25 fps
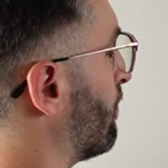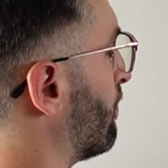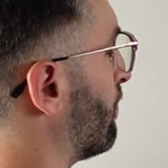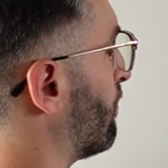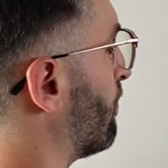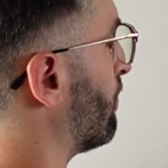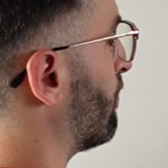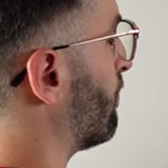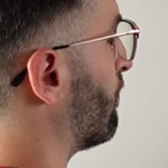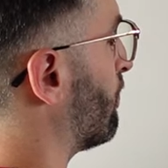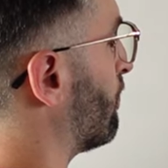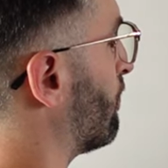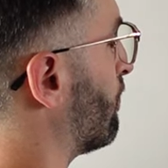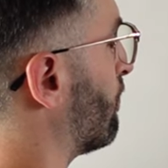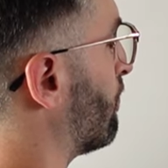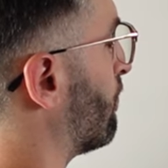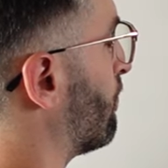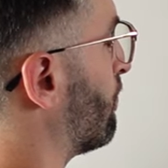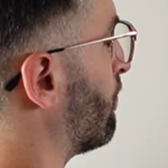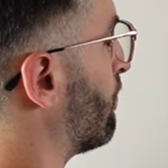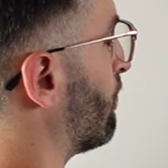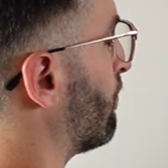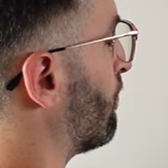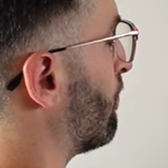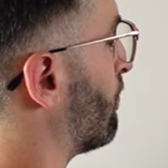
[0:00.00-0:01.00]

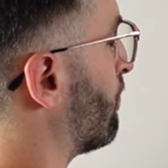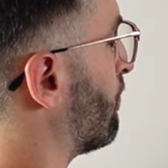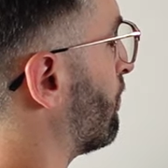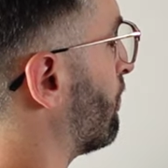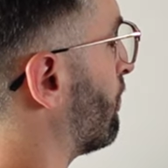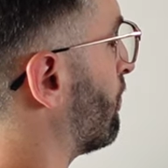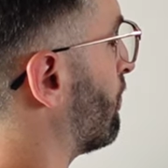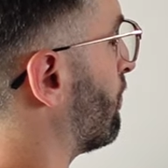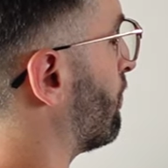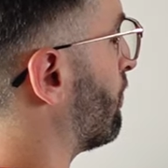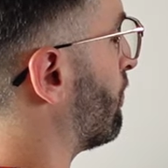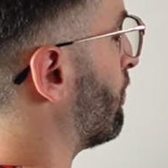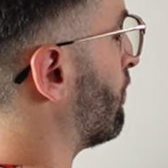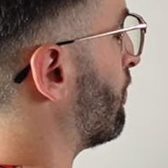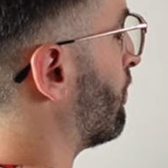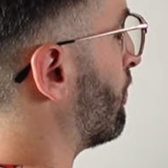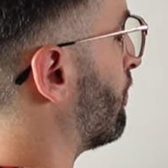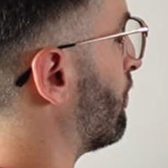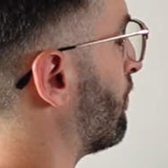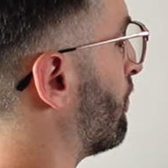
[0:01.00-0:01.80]
No one is speaking in this clip.